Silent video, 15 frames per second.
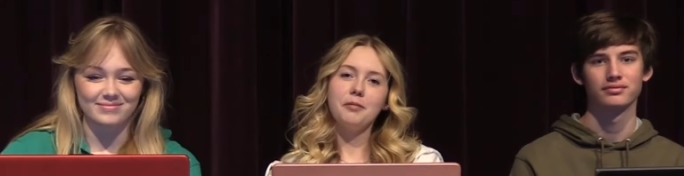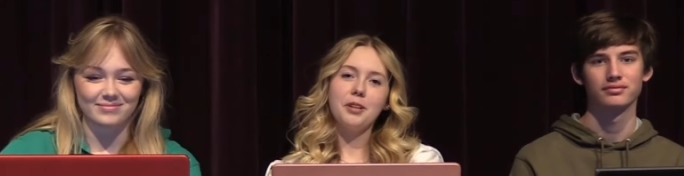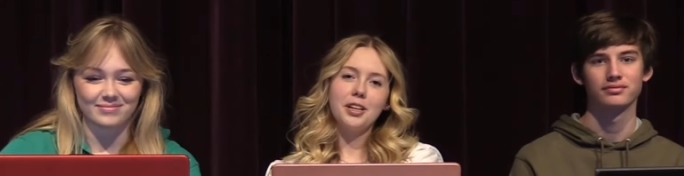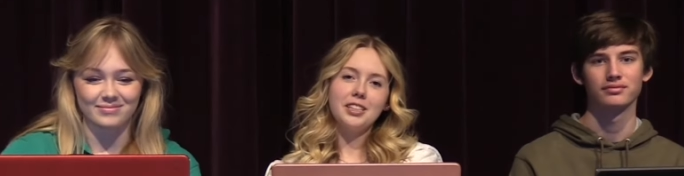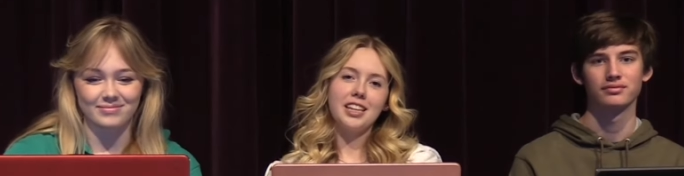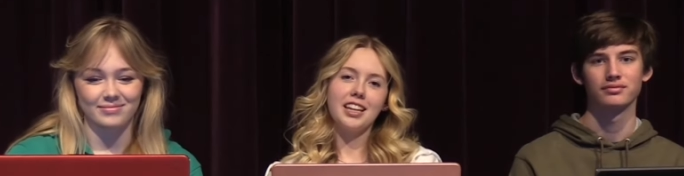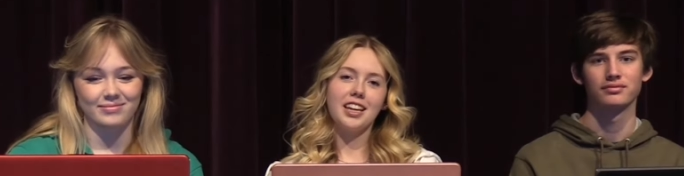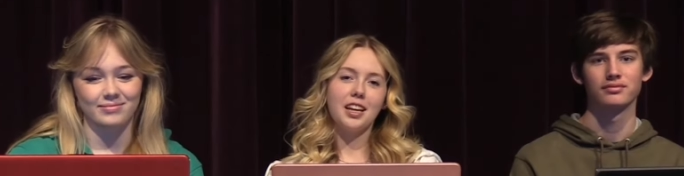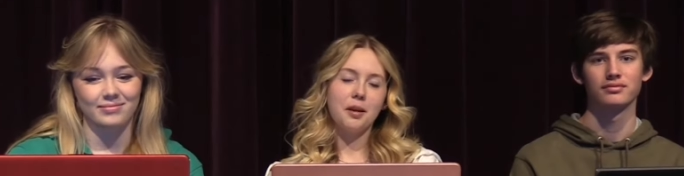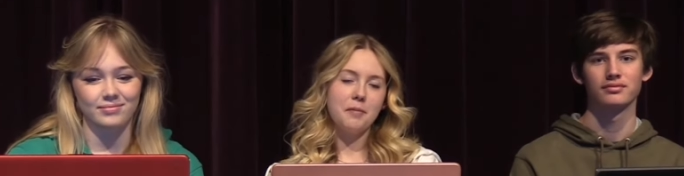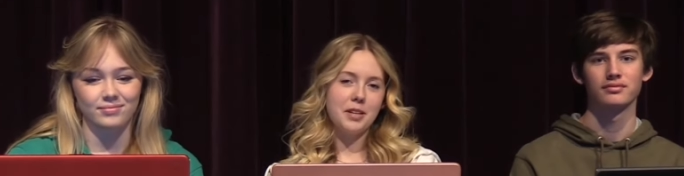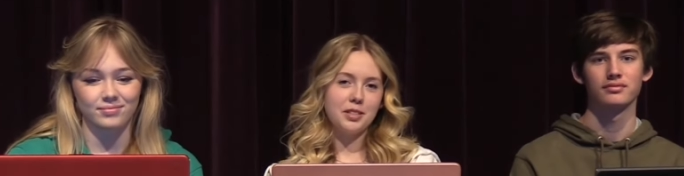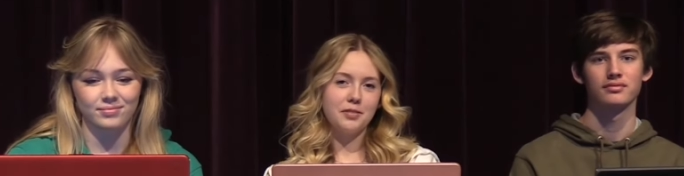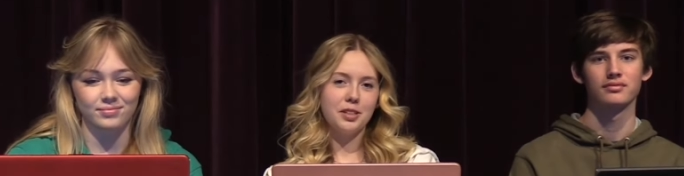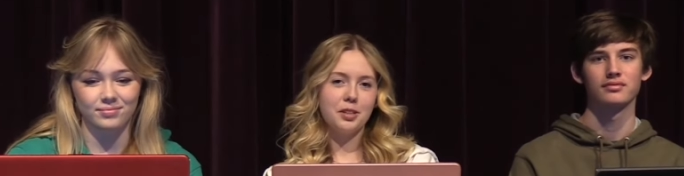Speaker 1: we are taking a
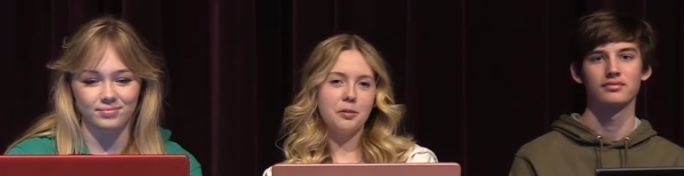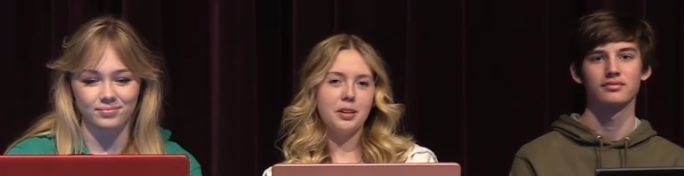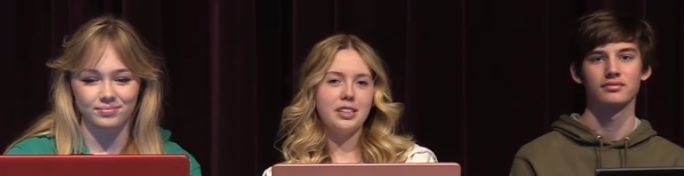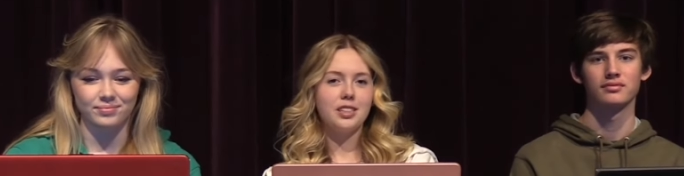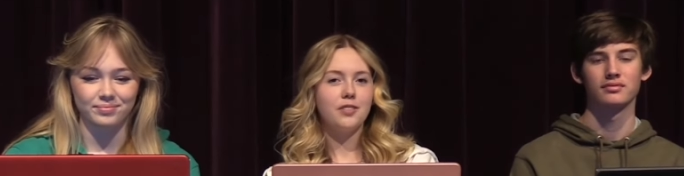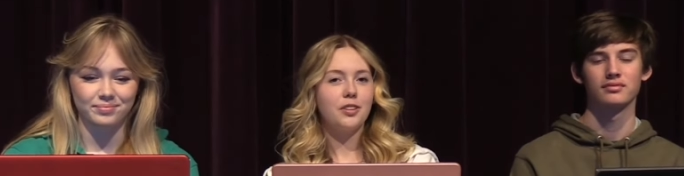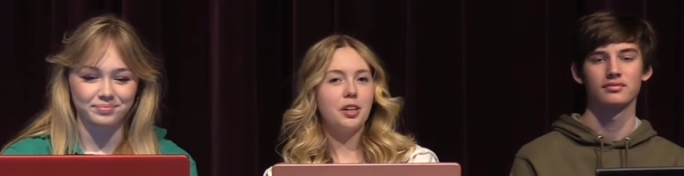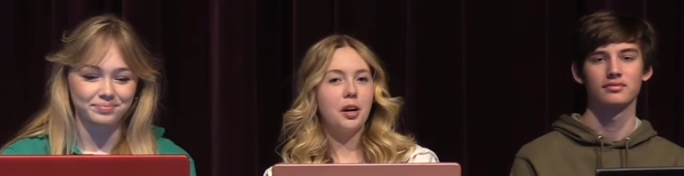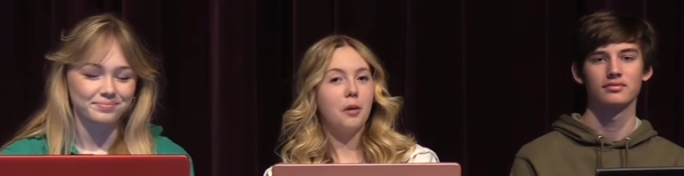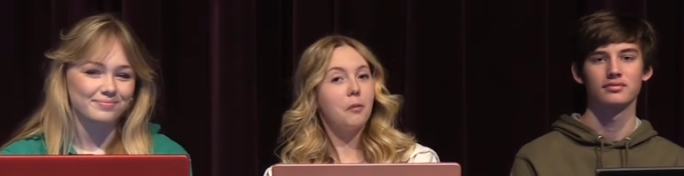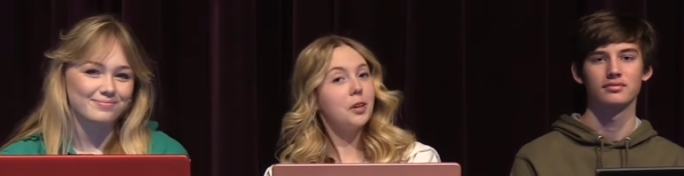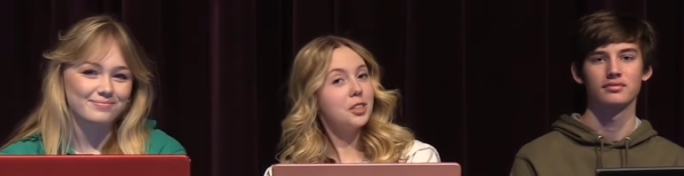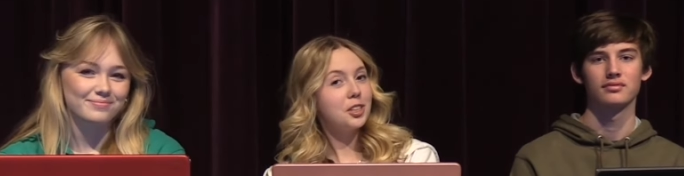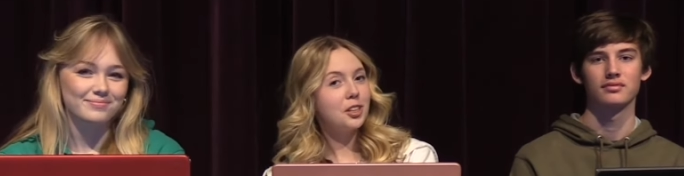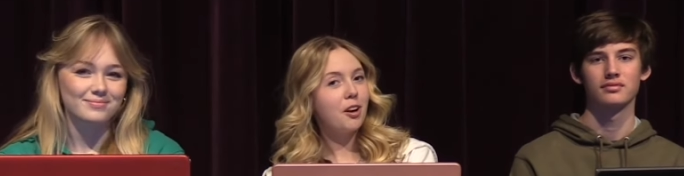BuzzFeed quiz to figure out what
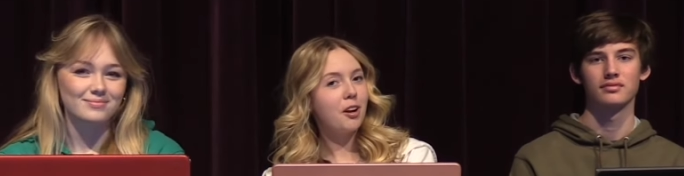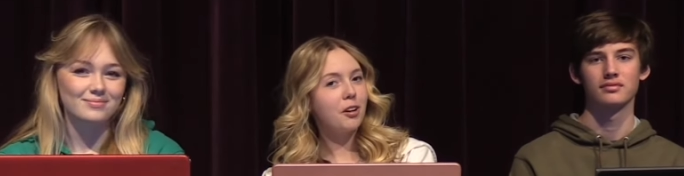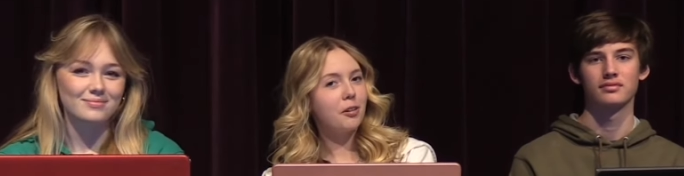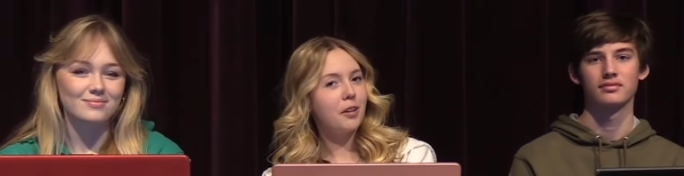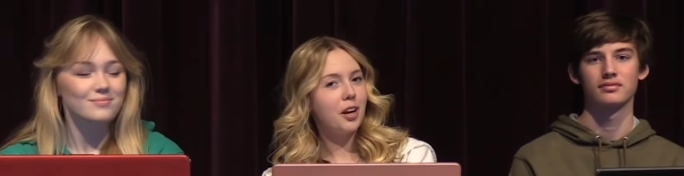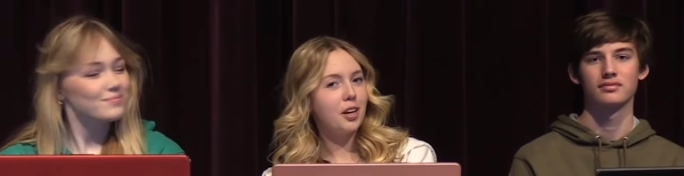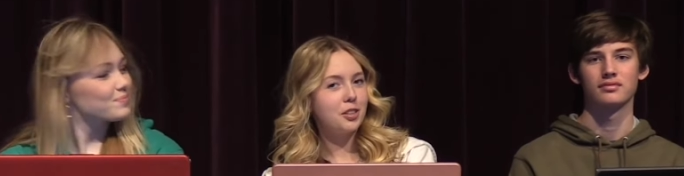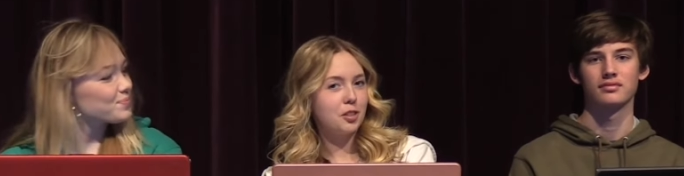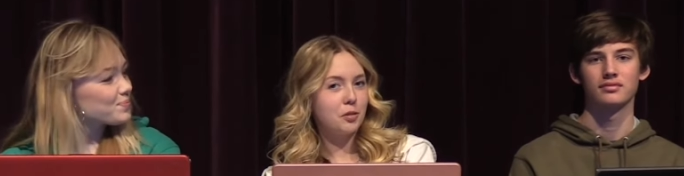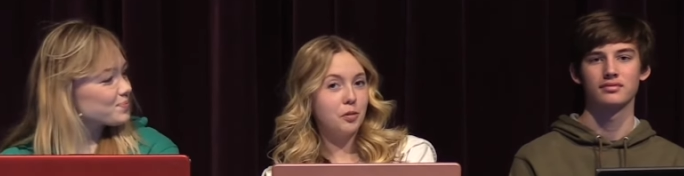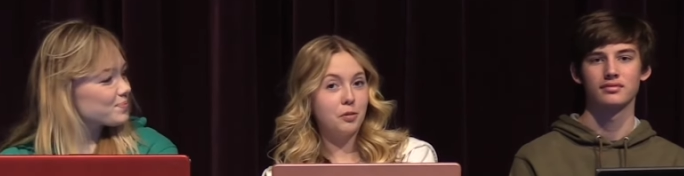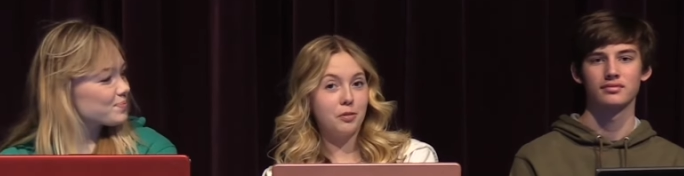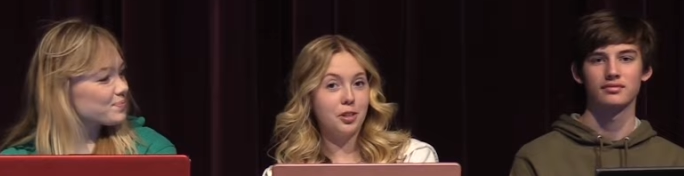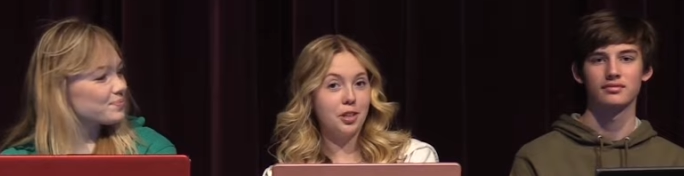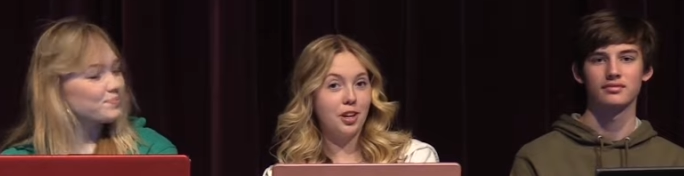Chicago character we
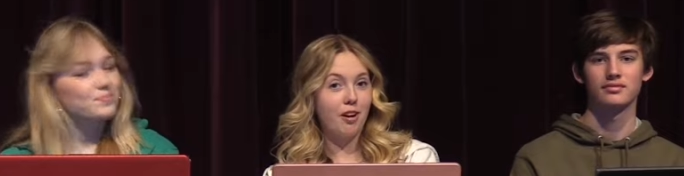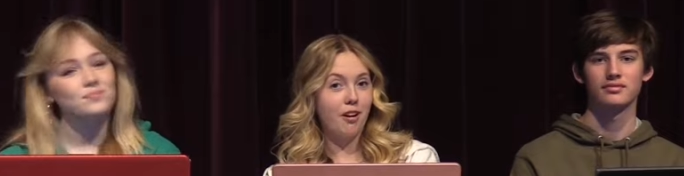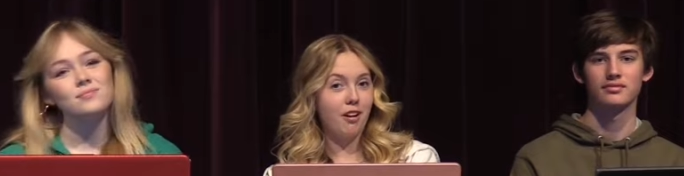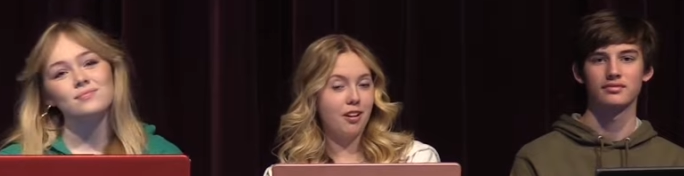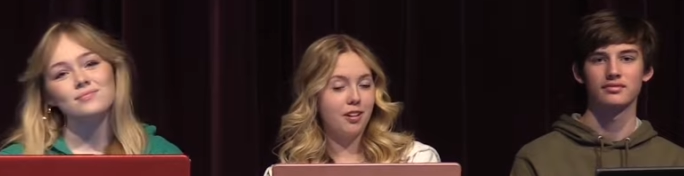really are.